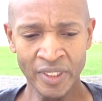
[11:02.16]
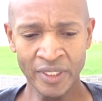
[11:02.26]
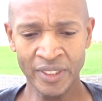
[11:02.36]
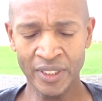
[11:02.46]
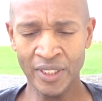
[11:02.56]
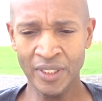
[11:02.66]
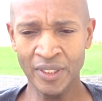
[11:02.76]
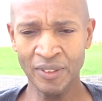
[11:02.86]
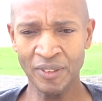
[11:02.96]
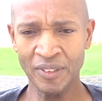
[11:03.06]

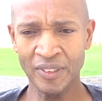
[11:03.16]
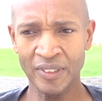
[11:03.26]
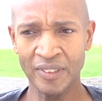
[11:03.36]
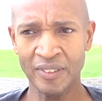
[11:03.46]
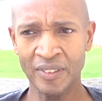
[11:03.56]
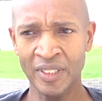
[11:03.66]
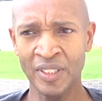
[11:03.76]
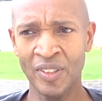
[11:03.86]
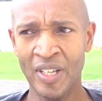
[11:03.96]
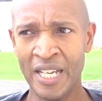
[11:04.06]
So,
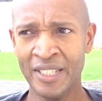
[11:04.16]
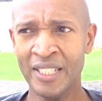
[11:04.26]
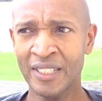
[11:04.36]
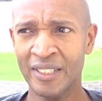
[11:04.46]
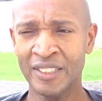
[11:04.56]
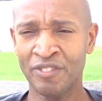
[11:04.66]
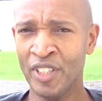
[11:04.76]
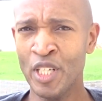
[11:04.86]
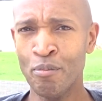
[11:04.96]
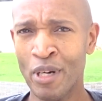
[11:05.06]
I think it's
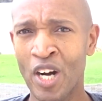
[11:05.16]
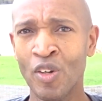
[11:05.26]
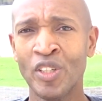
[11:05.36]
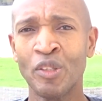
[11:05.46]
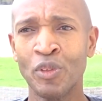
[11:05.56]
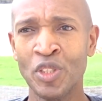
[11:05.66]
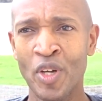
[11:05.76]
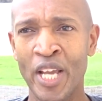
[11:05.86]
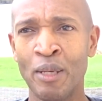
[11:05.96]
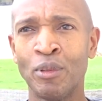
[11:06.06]
very empowering when
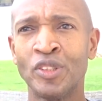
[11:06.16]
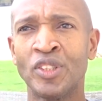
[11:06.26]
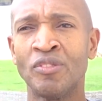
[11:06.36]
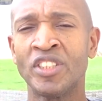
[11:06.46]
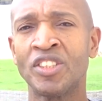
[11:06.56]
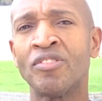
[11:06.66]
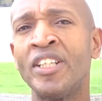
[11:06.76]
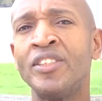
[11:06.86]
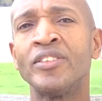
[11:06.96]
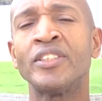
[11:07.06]
you're able to
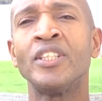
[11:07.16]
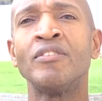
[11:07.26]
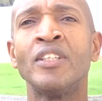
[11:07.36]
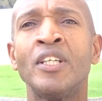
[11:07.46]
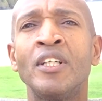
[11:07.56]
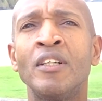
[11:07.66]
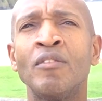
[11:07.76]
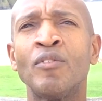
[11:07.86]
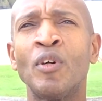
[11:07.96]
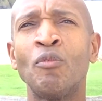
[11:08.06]
restrain yourself
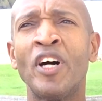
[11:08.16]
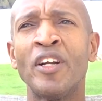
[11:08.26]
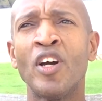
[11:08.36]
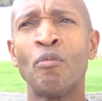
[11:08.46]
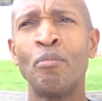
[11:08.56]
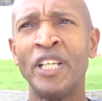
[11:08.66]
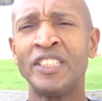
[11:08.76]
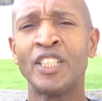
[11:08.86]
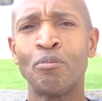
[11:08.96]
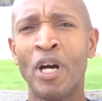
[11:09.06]
from what our
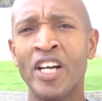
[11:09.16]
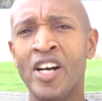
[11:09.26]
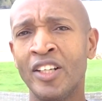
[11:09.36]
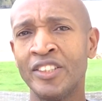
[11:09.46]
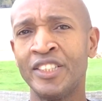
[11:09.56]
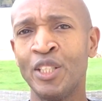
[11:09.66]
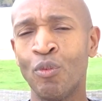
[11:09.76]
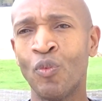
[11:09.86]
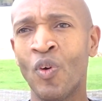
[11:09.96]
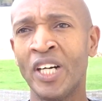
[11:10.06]
basic biology
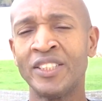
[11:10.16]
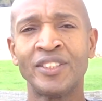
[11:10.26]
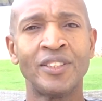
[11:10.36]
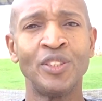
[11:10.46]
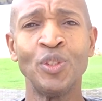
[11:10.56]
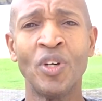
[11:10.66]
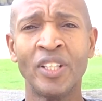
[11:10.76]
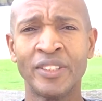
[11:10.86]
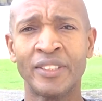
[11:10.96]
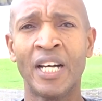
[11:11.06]
wants to do
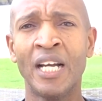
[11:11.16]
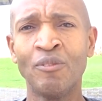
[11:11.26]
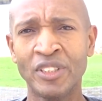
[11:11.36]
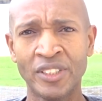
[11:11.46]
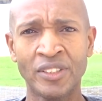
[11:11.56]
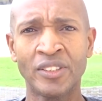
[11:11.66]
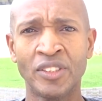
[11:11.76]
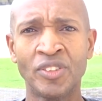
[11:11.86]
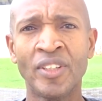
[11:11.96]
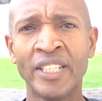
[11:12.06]
all the time, which is to
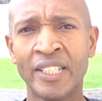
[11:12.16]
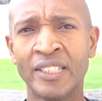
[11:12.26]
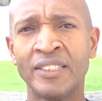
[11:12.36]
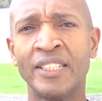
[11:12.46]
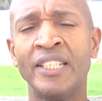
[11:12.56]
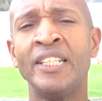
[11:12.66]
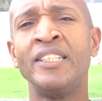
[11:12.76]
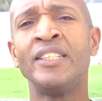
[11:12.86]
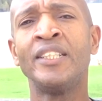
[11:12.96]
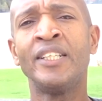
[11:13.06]
drink and to eat
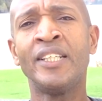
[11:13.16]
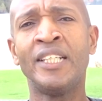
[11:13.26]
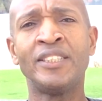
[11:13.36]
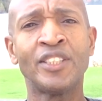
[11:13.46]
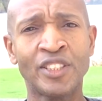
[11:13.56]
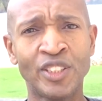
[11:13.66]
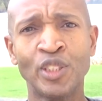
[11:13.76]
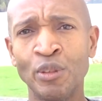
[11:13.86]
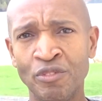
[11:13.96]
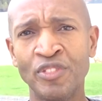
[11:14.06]
and to
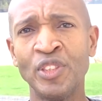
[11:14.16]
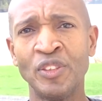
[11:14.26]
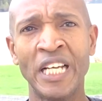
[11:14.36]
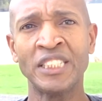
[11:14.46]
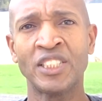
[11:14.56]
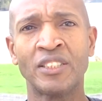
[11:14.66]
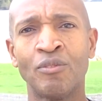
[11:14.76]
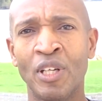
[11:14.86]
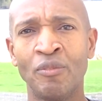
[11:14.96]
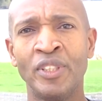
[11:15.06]
consume food. That's
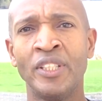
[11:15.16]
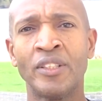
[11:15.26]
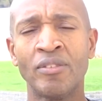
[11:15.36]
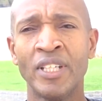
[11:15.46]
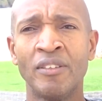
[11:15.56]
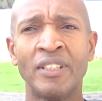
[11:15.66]
what we crave.